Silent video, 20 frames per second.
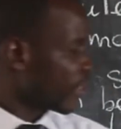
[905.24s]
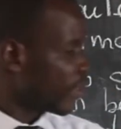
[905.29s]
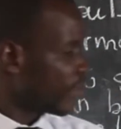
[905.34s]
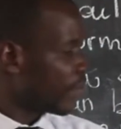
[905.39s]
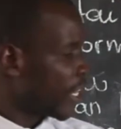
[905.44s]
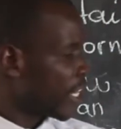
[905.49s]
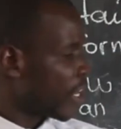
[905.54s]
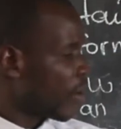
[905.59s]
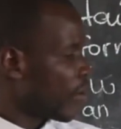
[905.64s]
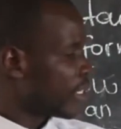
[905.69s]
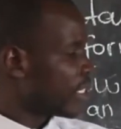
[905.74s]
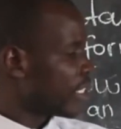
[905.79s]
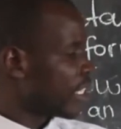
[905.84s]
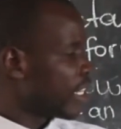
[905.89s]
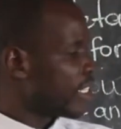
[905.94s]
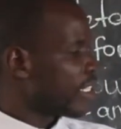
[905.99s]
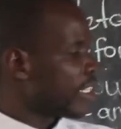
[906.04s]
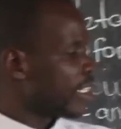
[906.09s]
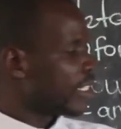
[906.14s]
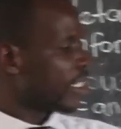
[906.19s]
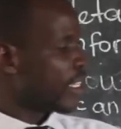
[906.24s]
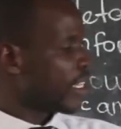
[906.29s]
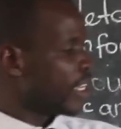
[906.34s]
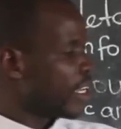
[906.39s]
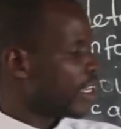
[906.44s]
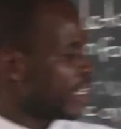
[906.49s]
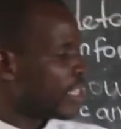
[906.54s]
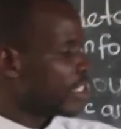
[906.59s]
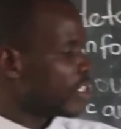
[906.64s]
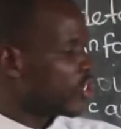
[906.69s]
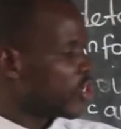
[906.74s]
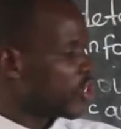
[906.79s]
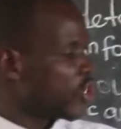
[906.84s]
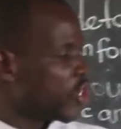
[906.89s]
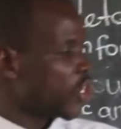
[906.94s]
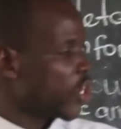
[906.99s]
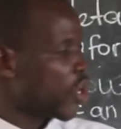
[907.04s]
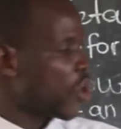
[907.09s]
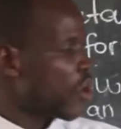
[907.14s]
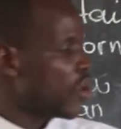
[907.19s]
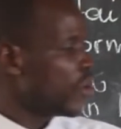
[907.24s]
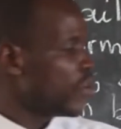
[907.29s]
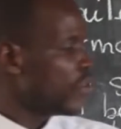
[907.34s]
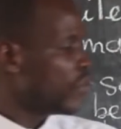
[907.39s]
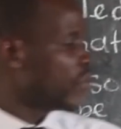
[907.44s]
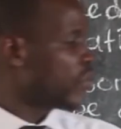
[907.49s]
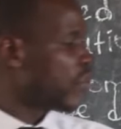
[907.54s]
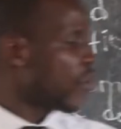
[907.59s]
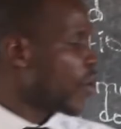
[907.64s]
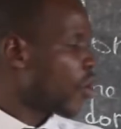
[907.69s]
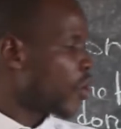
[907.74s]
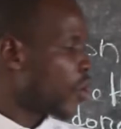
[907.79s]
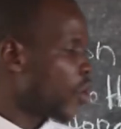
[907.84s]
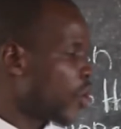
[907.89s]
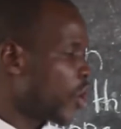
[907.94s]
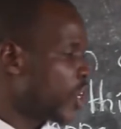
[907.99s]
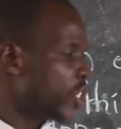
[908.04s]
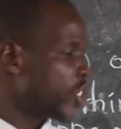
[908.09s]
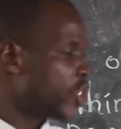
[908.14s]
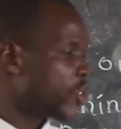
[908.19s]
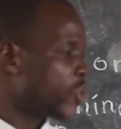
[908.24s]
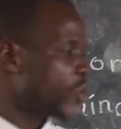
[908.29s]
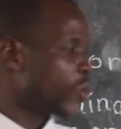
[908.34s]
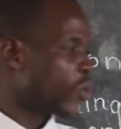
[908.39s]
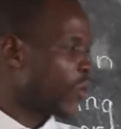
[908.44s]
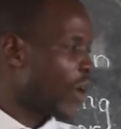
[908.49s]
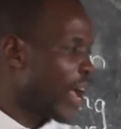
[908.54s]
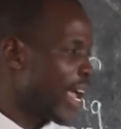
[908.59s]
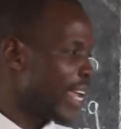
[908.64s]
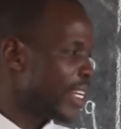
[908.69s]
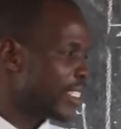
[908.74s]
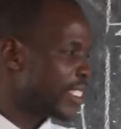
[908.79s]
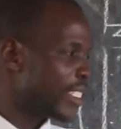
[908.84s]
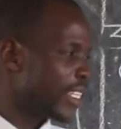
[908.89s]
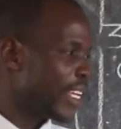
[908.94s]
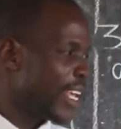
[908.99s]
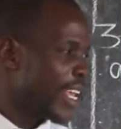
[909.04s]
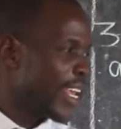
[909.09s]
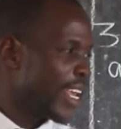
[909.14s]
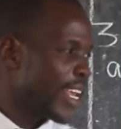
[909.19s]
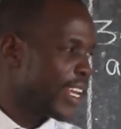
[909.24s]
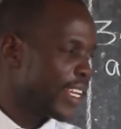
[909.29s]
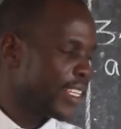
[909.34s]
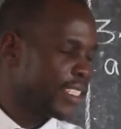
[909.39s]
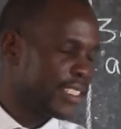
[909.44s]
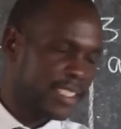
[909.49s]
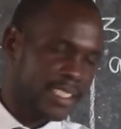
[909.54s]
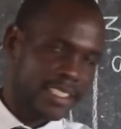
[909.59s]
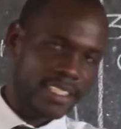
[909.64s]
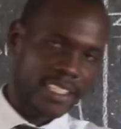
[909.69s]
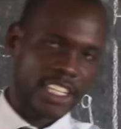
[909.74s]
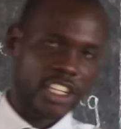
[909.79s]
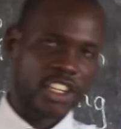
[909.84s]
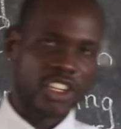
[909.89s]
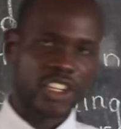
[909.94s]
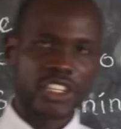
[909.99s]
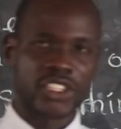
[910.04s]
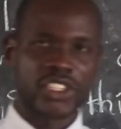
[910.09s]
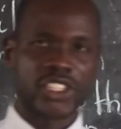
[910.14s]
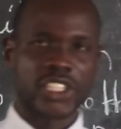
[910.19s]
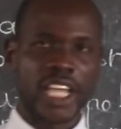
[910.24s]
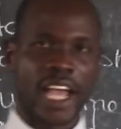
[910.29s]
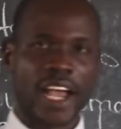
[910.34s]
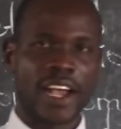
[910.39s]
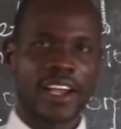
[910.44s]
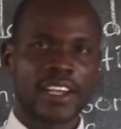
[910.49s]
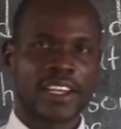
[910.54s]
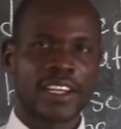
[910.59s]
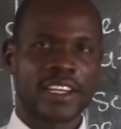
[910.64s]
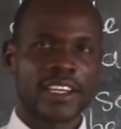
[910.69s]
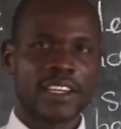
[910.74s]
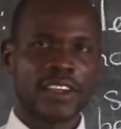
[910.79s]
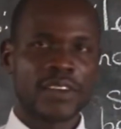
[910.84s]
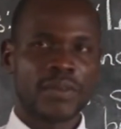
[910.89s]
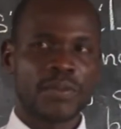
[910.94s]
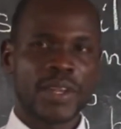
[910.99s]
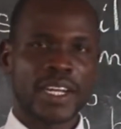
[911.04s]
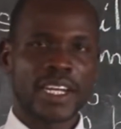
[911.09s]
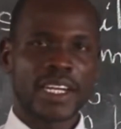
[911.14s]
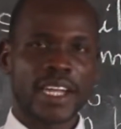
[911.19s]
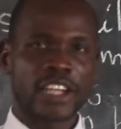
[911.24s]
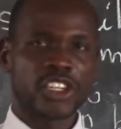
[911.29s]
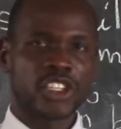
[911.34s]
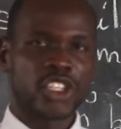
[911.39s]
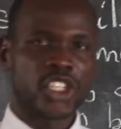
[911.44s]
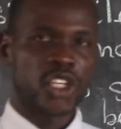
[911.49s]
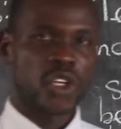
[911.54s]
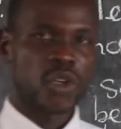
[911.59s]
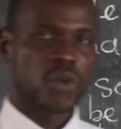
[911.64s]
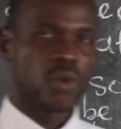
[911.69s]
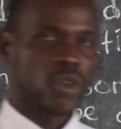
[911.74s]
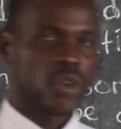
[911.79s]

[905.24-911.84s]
But our sentence is John forgot to write his signature. Meaning that John